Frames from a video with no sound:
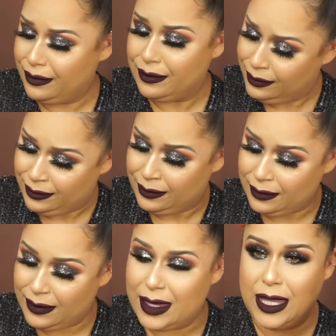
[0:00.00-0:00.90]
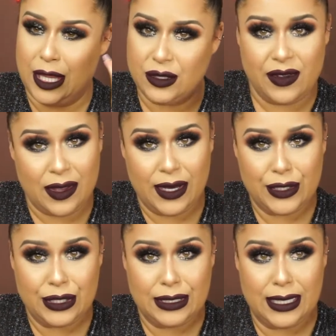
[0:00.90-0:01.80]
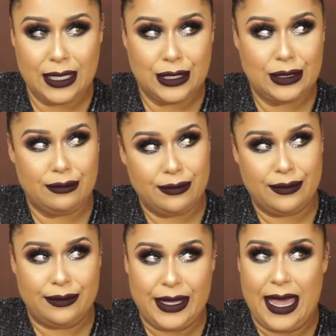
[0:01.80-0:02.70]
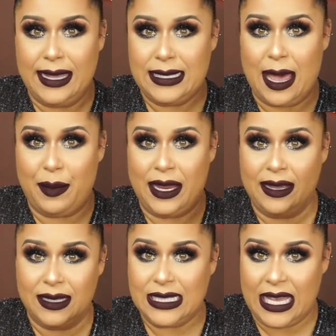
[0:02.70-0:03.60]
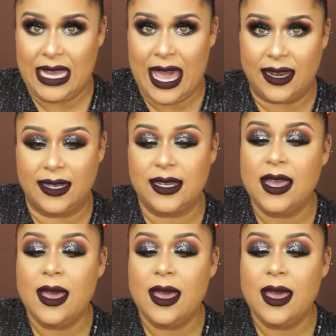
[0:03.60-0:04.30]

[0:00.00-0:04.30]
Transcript: those foundation sticks, yeah, it's happening. It's getting added.